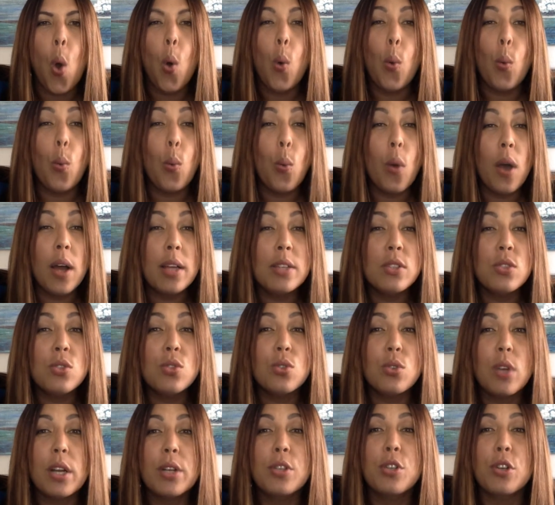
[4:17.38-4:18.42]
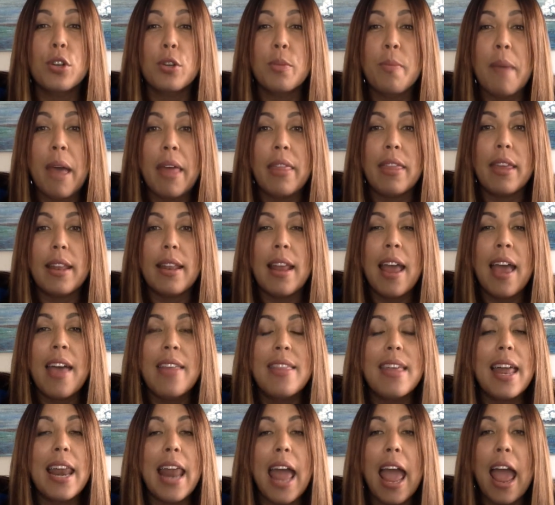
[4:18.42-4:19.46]
One structured method
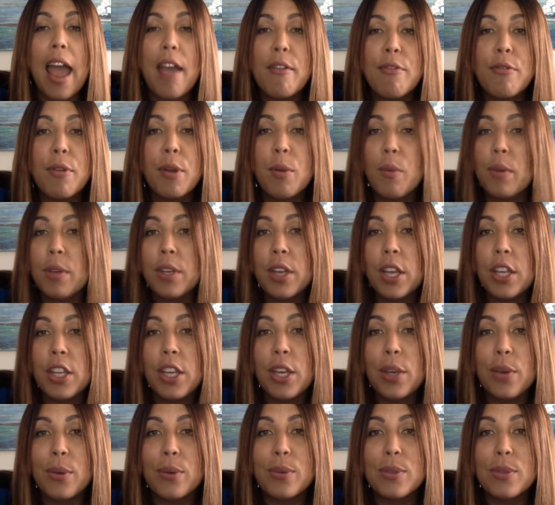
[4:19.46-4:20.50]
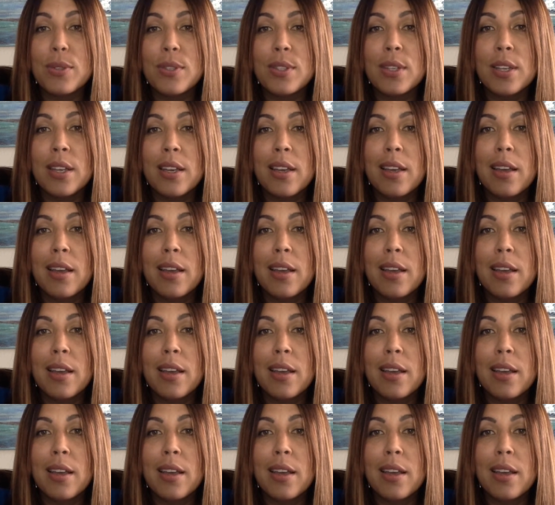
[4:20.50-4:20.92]
that everyone could use.